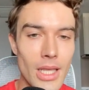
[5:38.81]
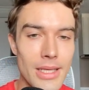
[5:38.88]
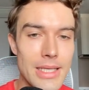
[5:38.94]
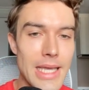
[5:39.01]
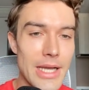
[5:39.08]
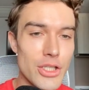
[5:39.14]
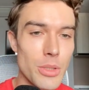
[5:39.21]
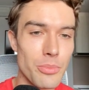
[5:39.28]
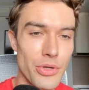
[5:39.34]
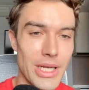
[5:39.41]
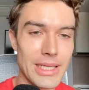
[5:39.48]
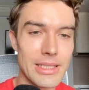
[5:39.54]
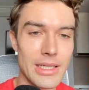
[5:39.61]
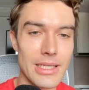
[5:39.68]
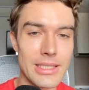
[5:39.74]
he actually
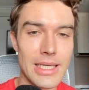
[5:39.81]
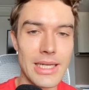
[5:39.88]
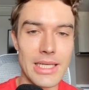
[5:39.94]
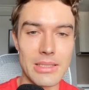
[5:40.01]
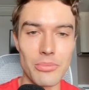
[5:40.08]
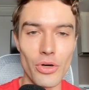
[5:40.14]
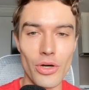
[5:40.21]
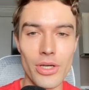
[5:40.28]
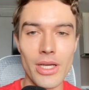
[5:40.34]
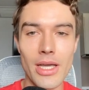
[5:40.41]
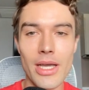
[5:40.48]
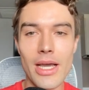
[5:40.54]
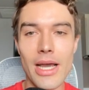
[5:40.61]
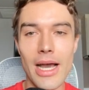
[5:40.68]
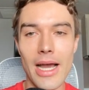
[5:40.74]
predicted this in his book,
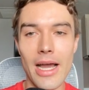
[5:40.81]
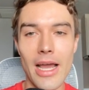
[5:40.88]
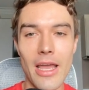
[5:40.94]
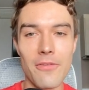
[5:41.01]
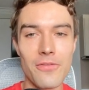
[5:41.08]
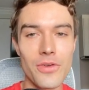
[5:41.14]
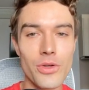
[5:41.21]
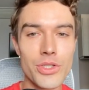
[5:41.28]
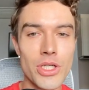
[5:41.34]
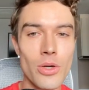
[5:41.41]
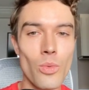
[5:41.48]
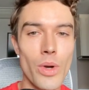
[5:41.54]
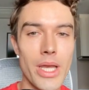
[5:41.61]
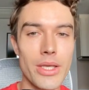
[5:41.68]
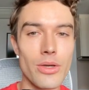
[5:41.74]
a future
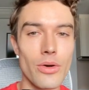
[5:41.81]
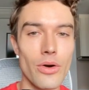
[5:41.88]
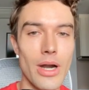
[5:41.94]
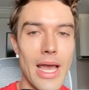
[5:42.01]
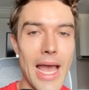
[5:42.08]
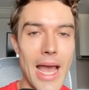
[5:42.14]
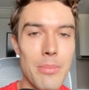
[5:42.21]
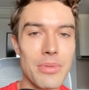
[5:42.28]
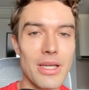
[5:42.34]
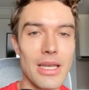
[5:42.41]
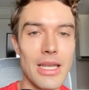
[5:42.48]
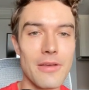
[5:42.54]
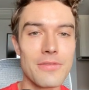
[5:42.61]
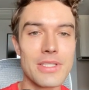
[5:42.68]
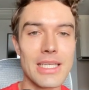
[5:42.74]
where your app
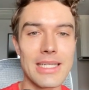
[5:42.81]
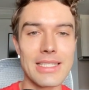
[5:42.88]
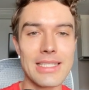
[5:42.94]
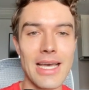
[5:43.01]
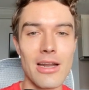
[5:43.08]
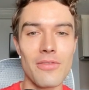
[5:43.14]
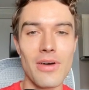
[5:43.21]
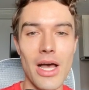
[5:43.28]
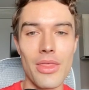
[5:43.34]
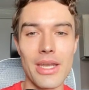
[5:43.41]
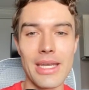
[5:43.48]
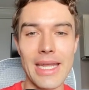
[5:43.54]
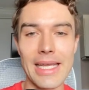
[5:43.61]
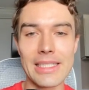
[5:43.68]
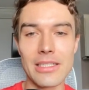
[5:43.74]
lives inside of other
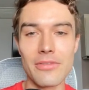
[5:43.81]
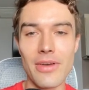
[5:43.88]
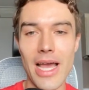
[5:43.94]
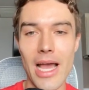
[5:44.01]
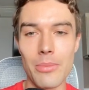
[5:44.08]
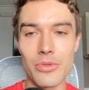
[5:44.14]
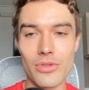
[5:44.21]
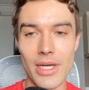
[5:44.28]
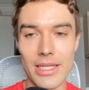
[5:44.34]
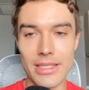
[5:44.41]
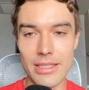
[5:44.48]
native apps, right?